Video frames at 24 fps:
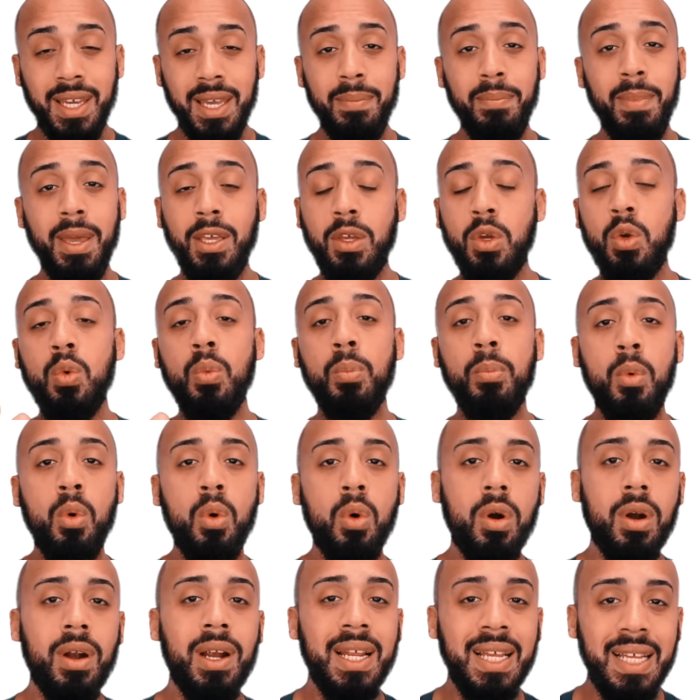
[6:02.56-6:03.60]
can make you
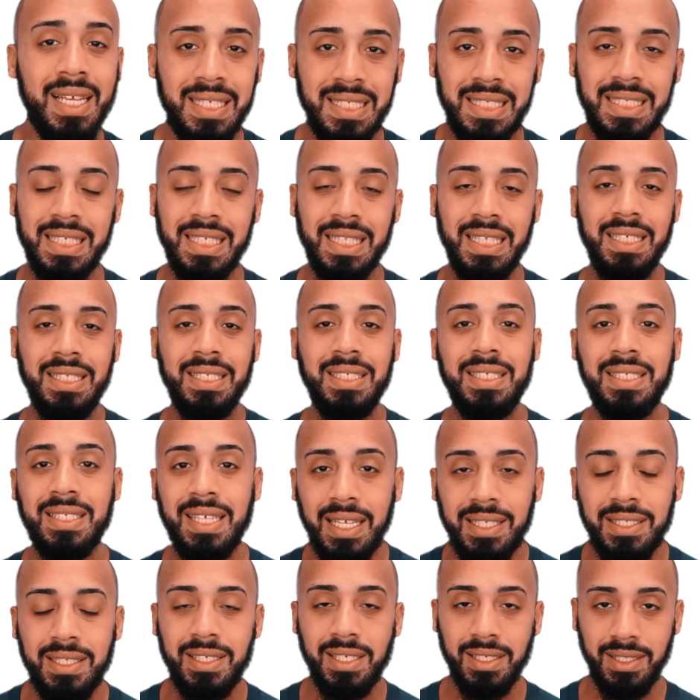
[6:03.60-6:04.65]
more insulin
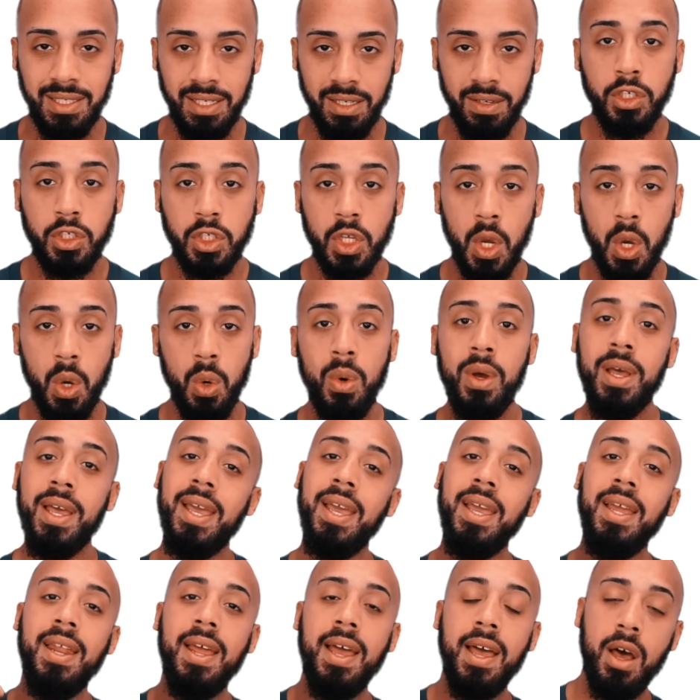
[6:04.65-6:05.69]
sensitive. So
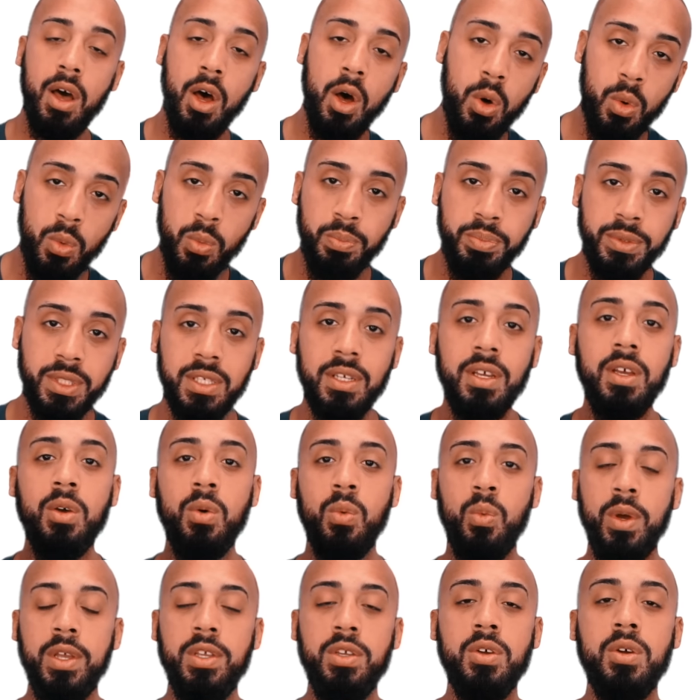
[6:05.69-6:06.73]
it helps
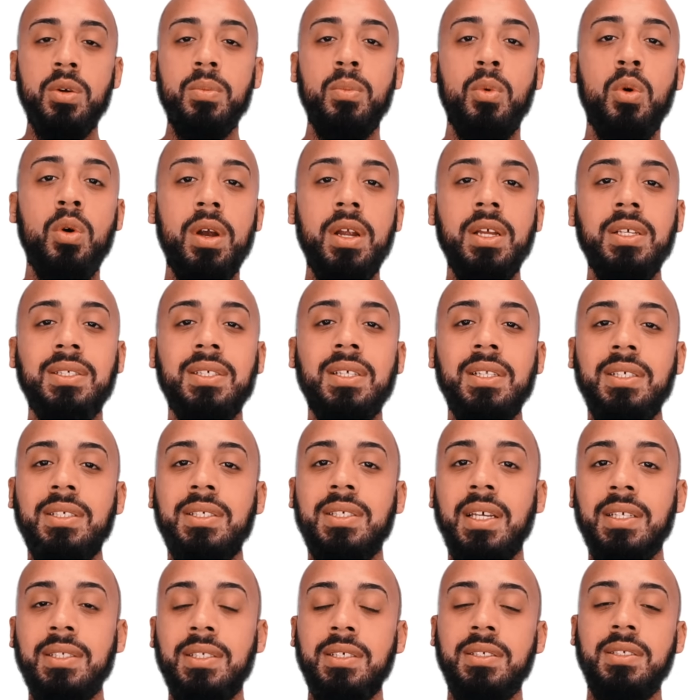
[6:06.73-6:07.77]
when you're more insulin
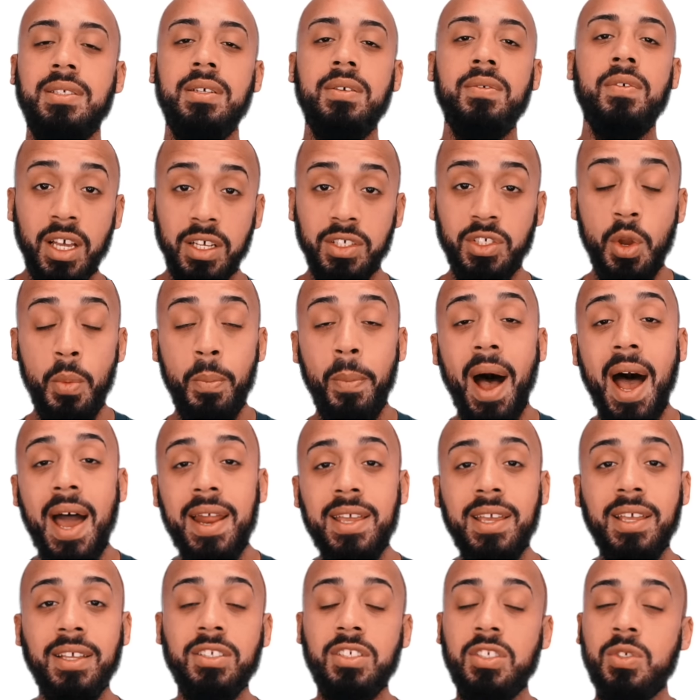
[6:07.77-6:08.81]
sensitive because your
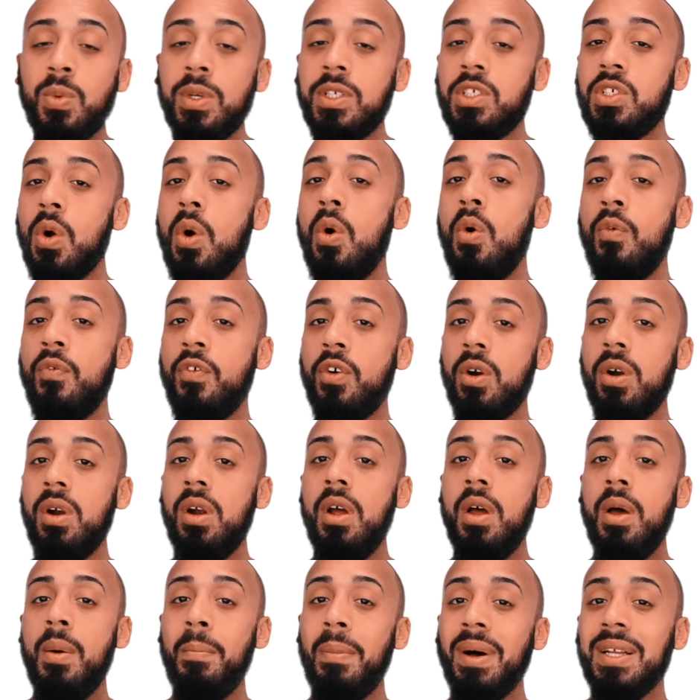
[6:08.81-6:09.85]
body can switch over
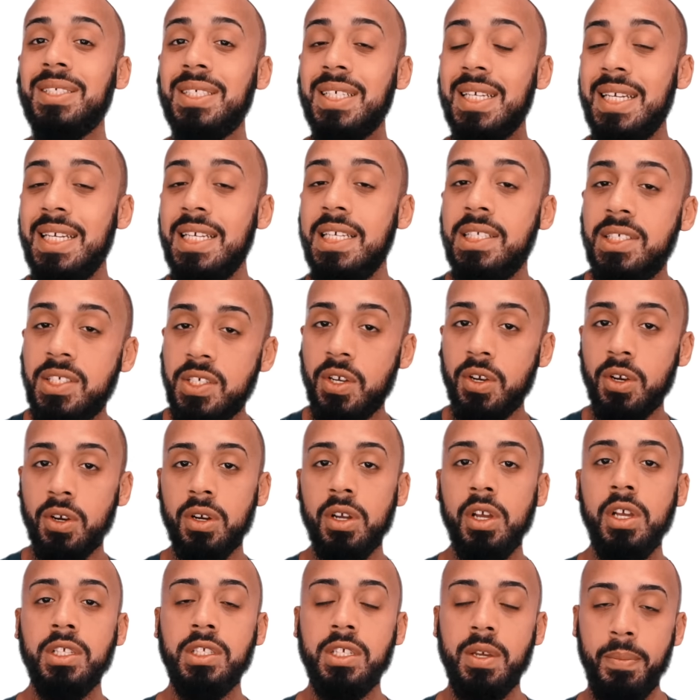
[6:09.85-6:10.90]
much
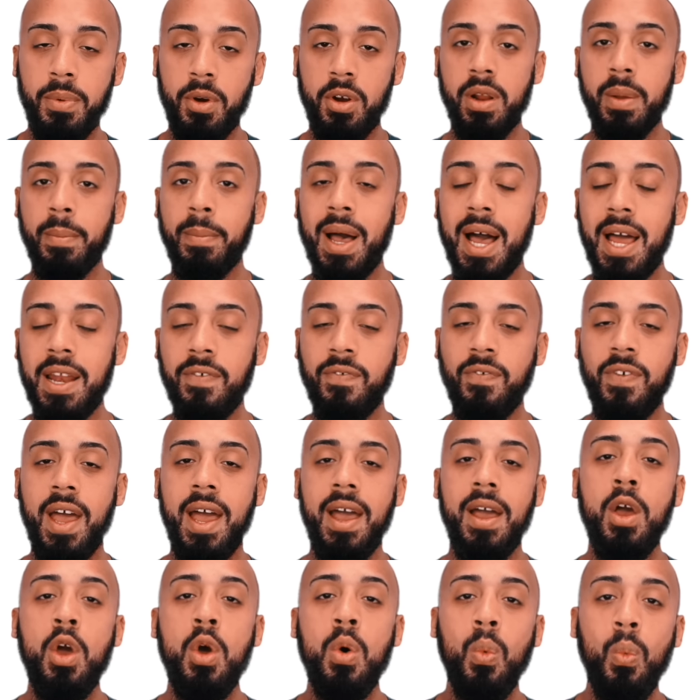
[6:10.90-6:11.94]
easier to burning body
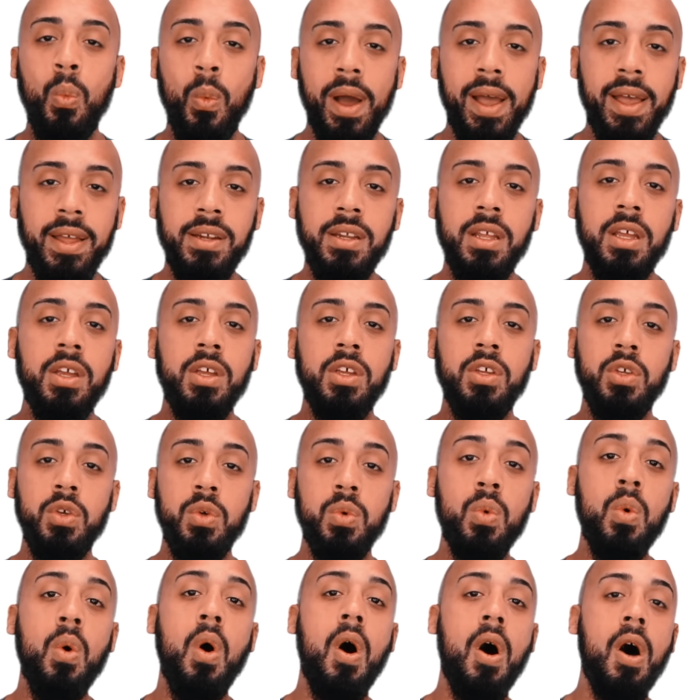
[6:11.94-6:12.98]
fat when
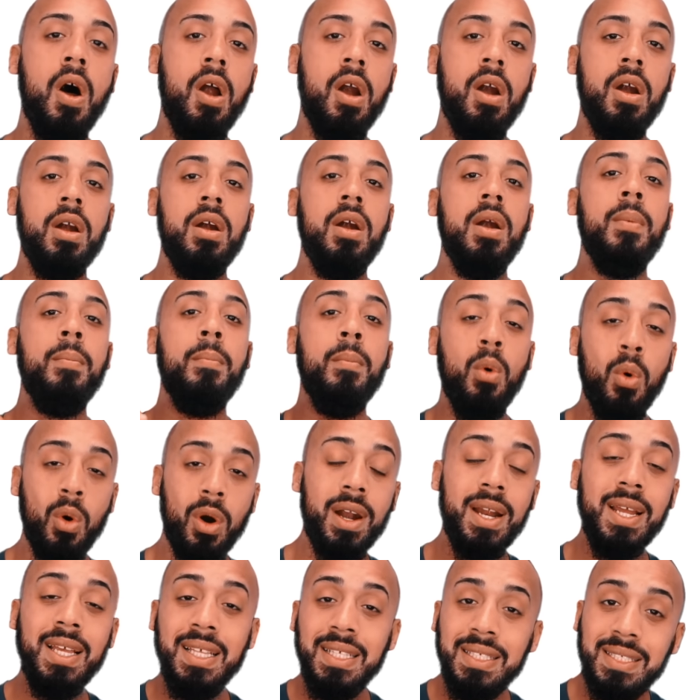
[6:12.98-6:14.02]
you are
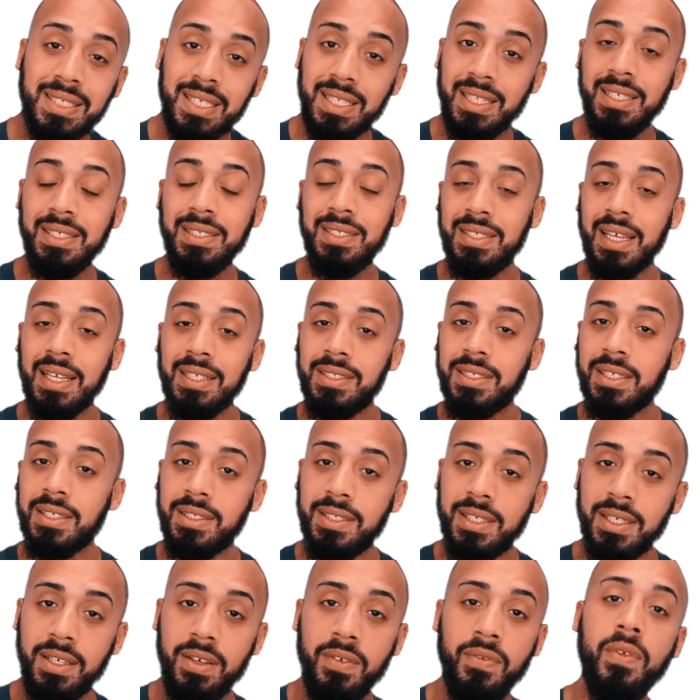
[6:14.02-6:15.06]
more insulin
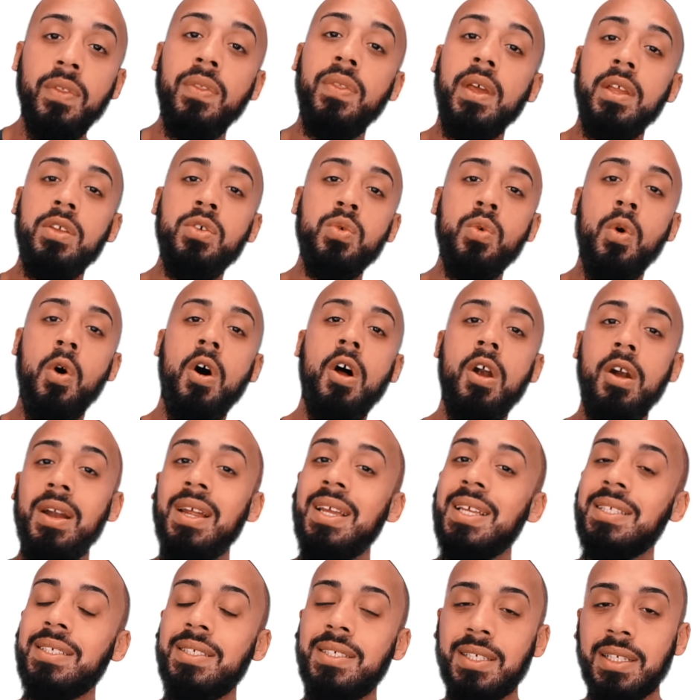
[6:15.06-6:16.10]
sensitive than you are
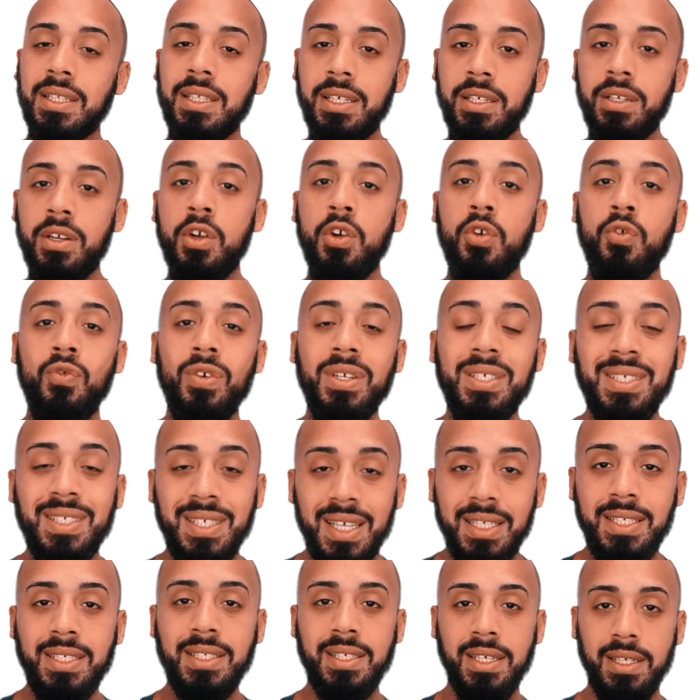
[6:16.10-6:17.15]
insulin
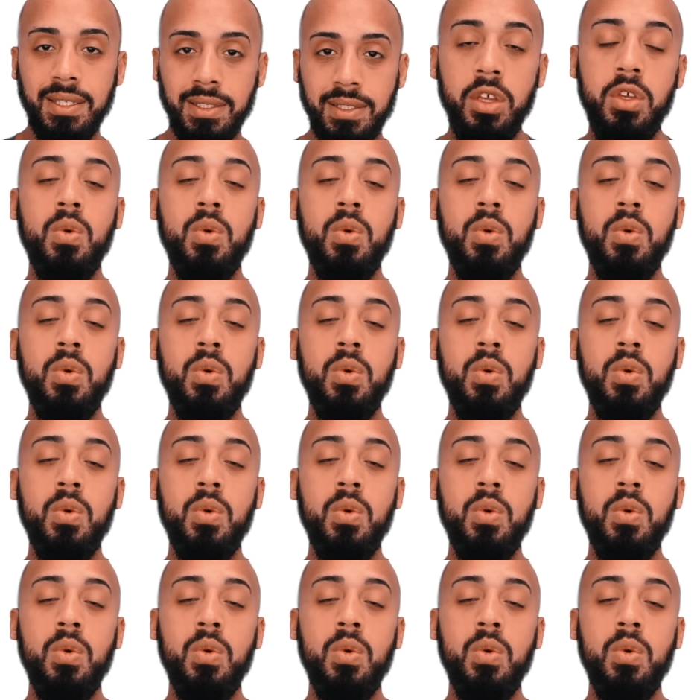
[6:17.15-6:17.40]
resistant.